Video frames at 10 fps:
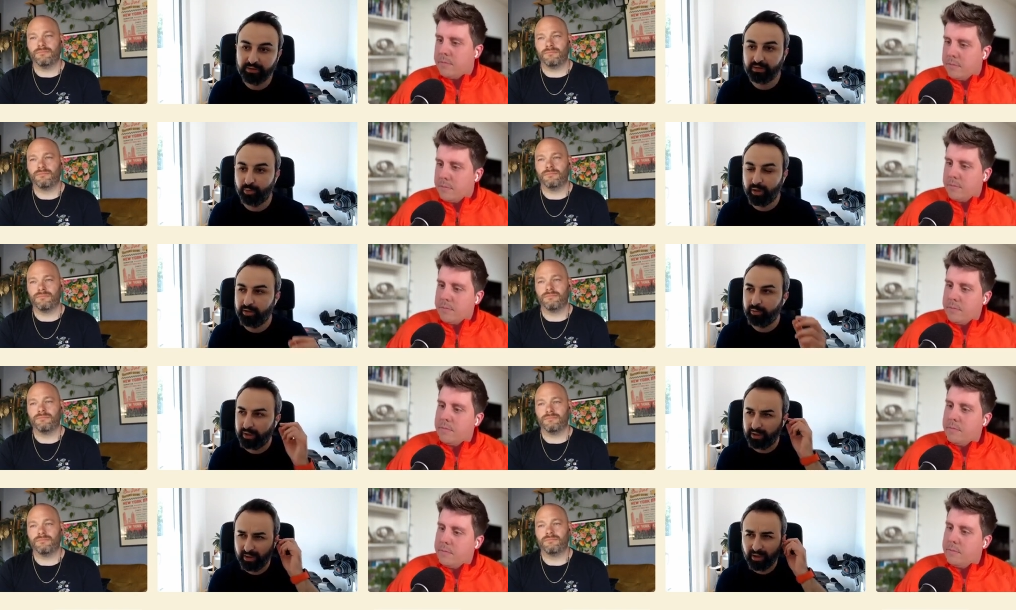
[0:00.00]
Speaker 1: So when
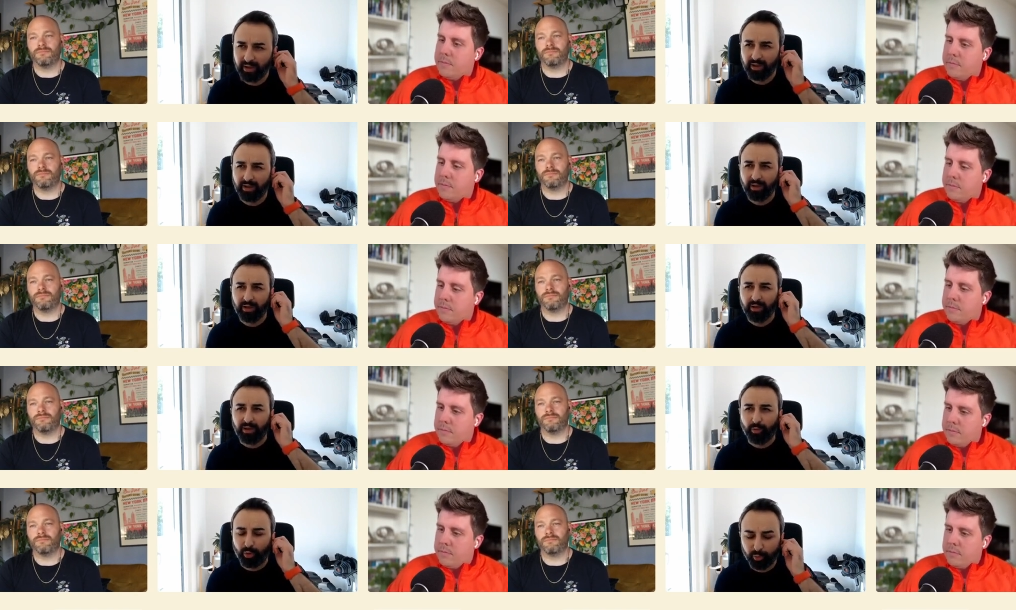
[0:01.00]
we
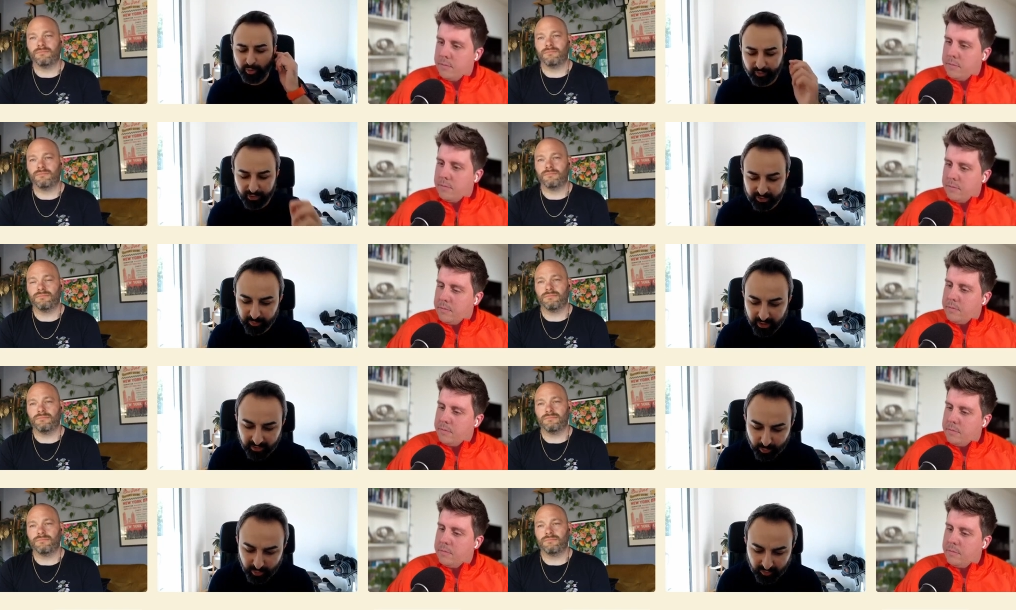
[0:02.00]
when we first
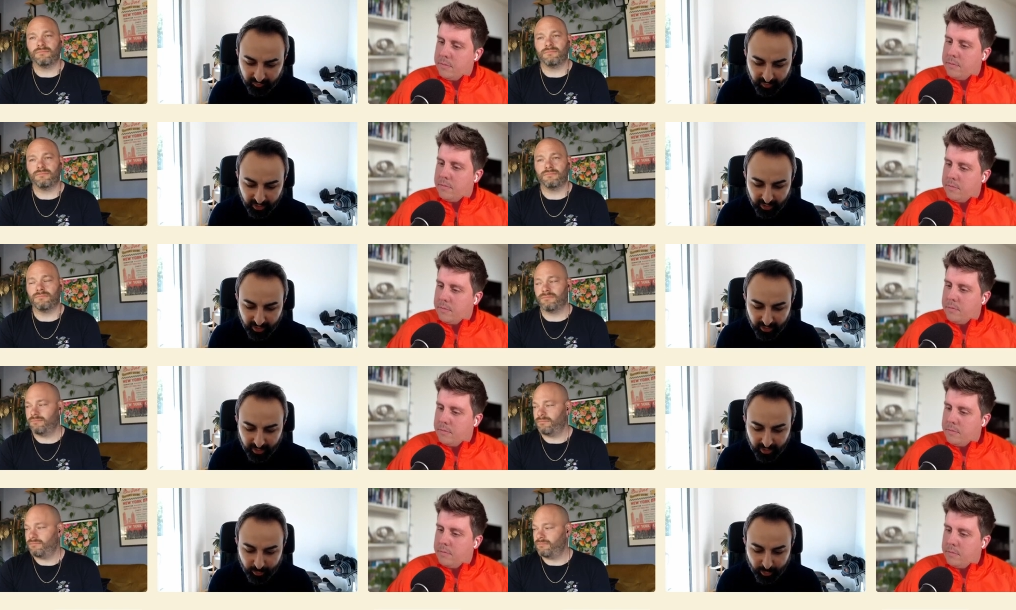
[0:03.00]
met with
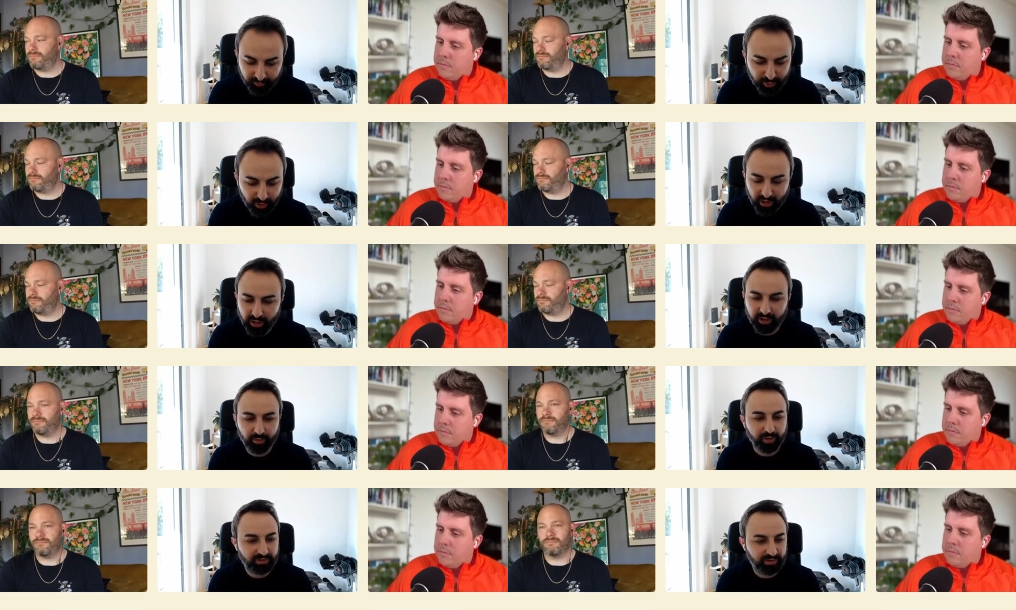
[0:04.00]
uh, with Julian,
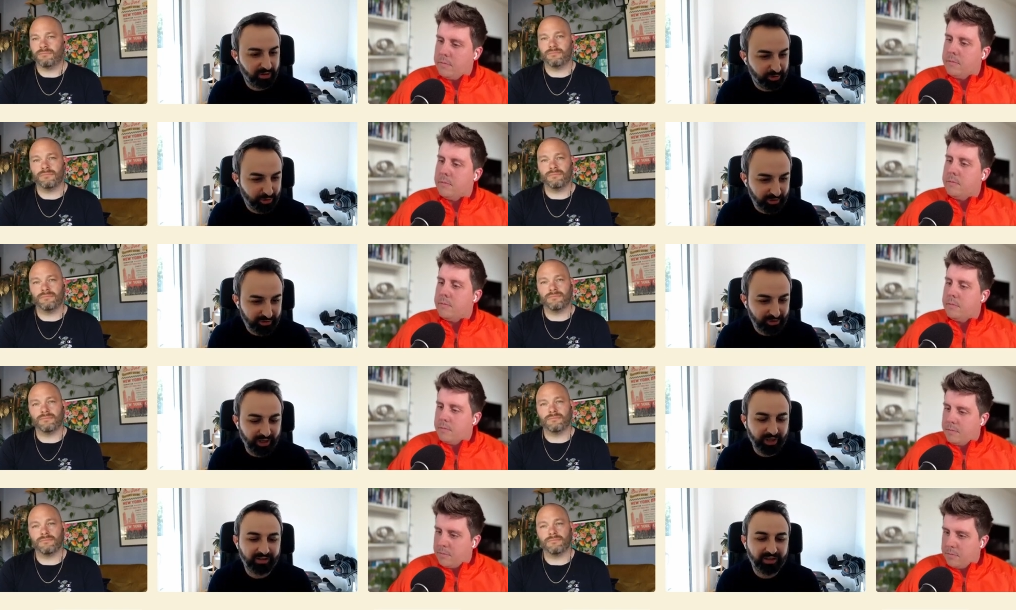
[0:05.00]
it was still just
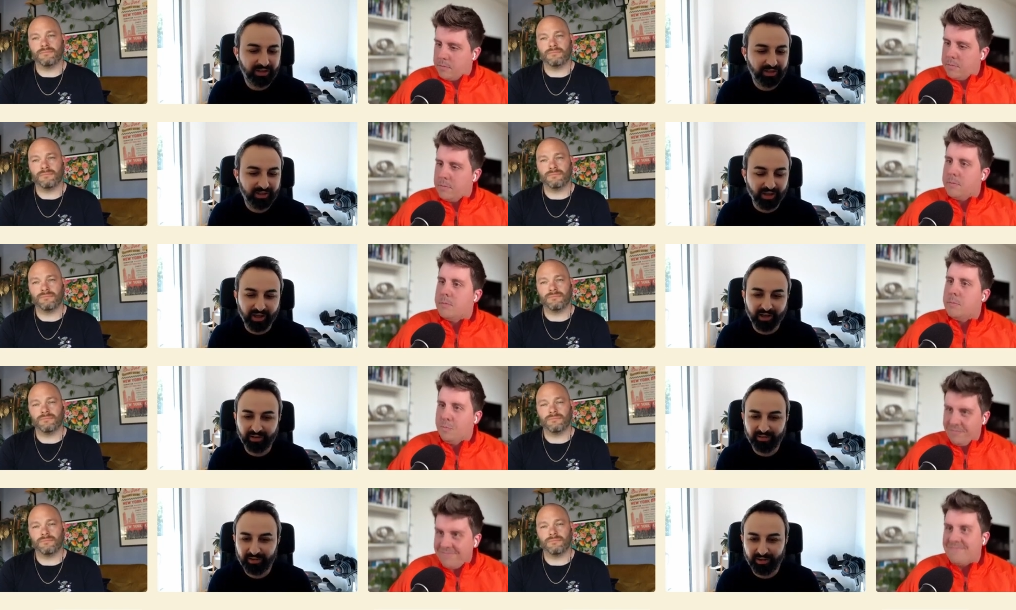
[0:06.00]
an idea,
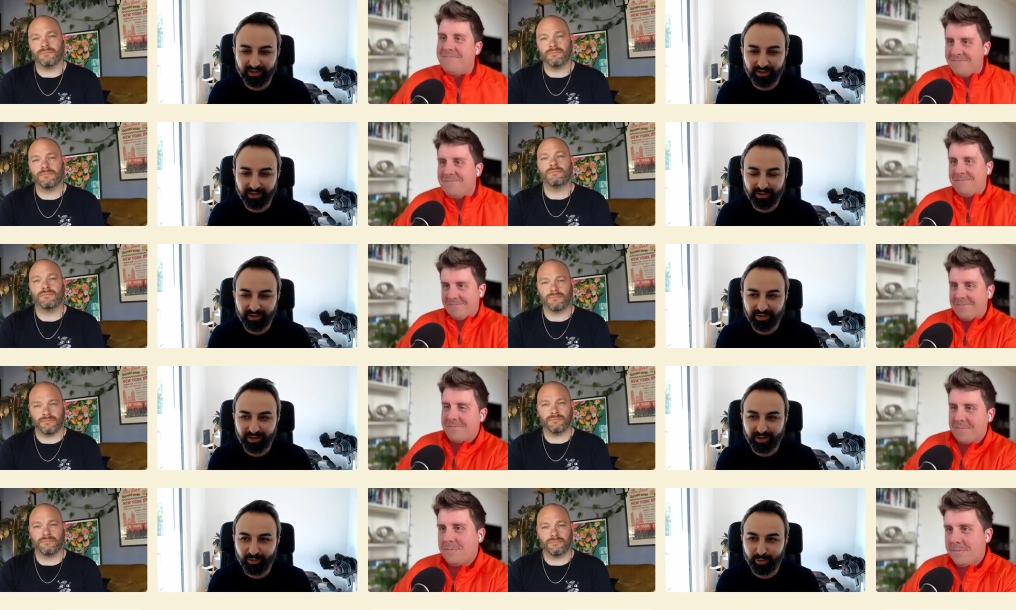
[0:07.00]
and uh,
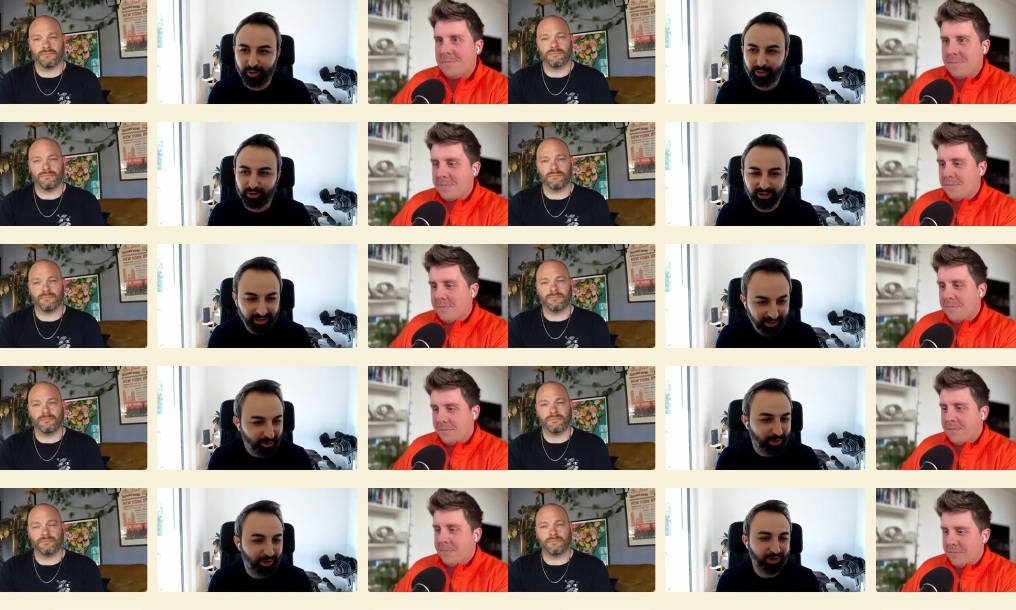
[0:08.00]
we would
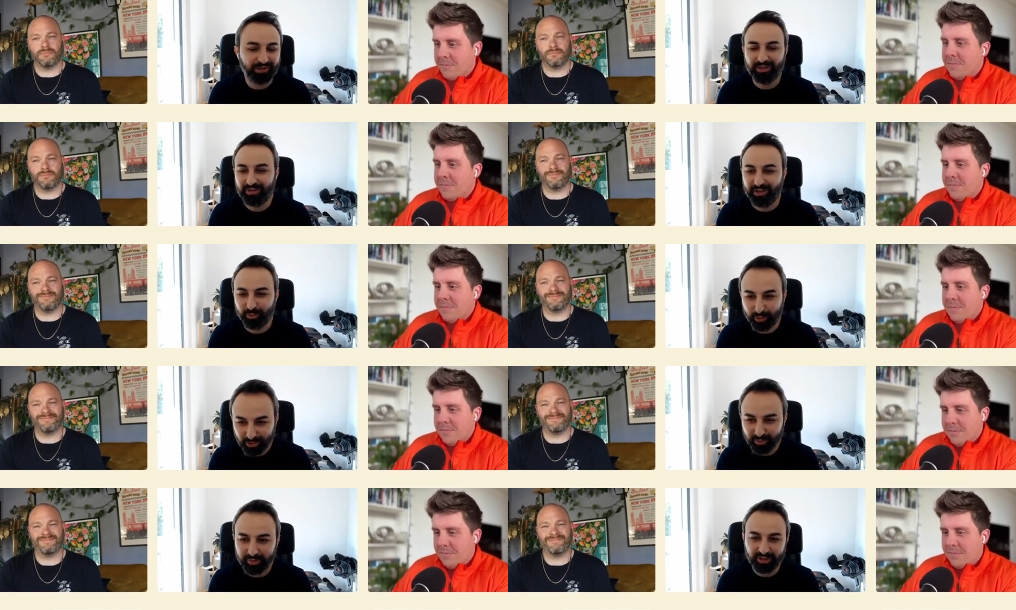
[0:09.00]
eat a lot and, and
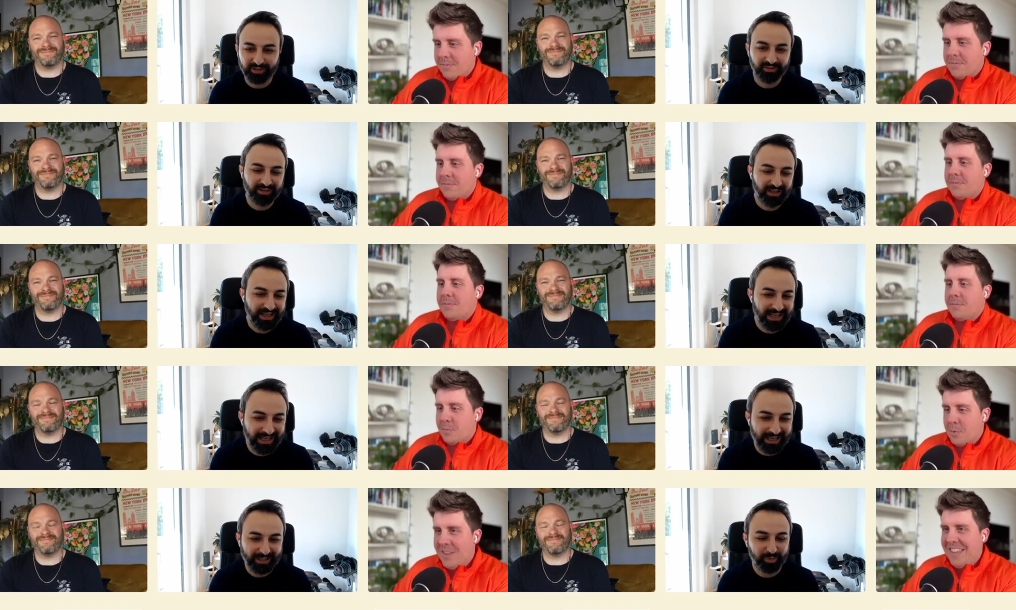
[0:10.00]
work a bit,
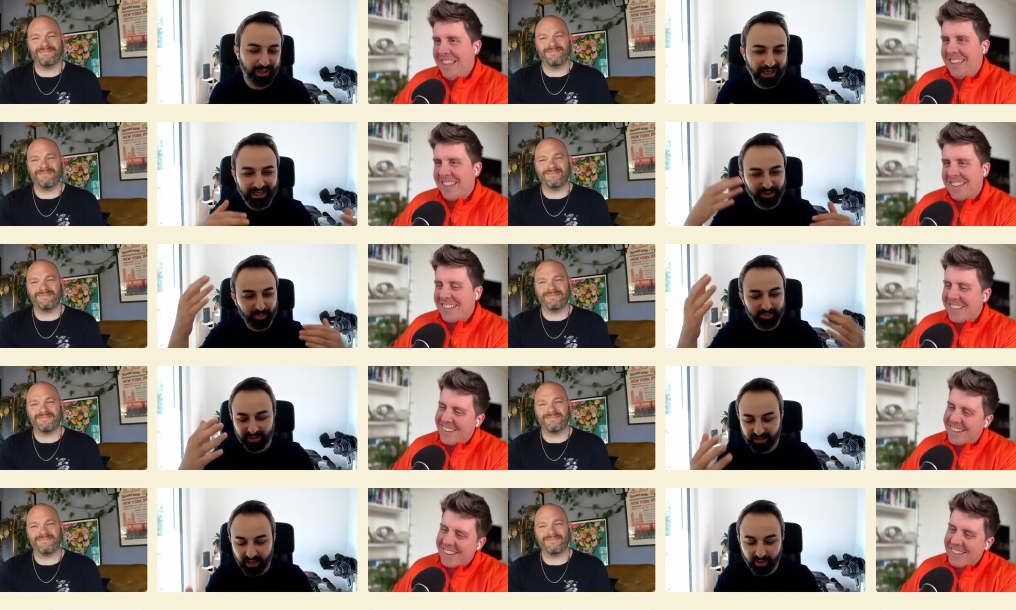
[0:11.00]
and we had
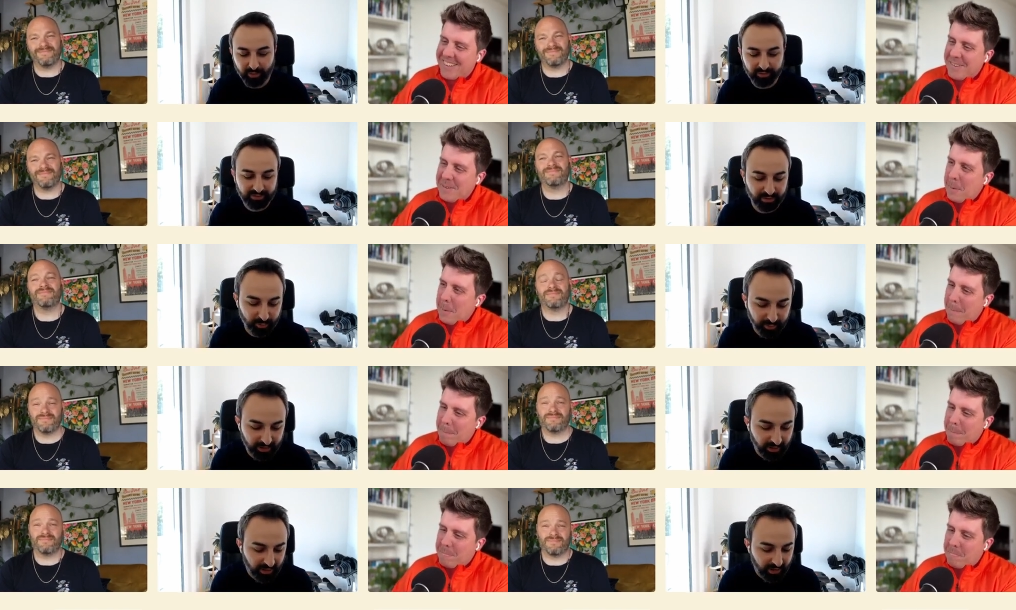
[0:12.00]
ups and downs. So we